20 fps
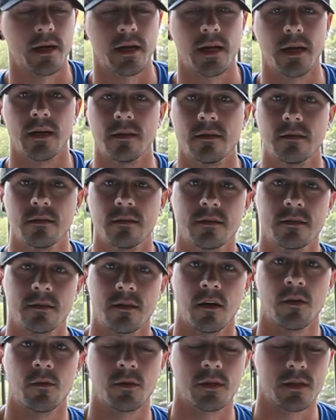get
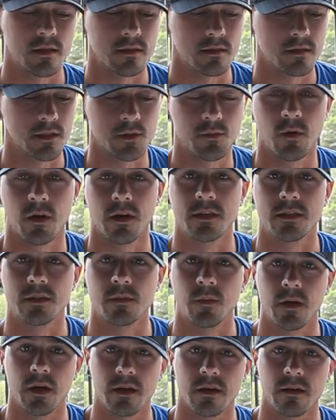started with this, I should probably
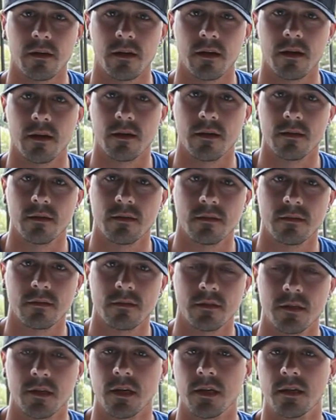explain to
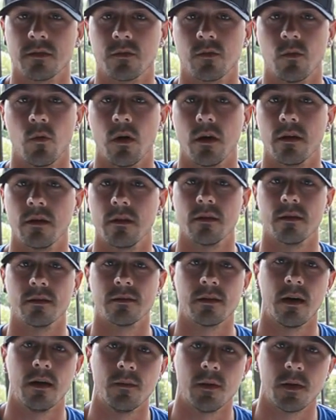you guys what a
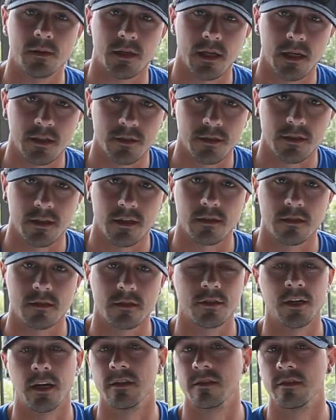time lapse actually
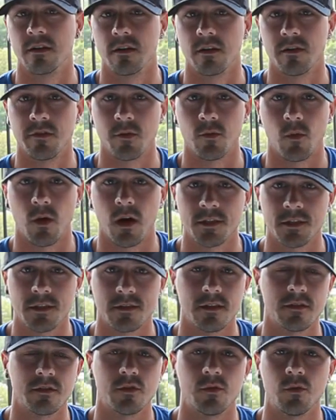is. Chances are, if you're watching
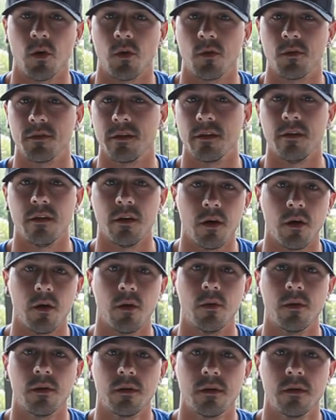this, you already
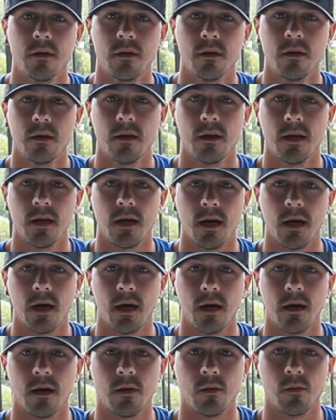know
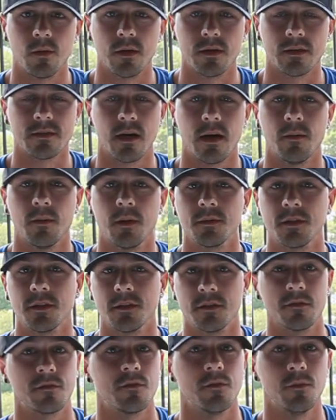what a time lapse
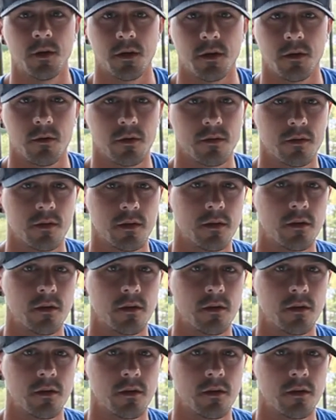is. You're familiar with it,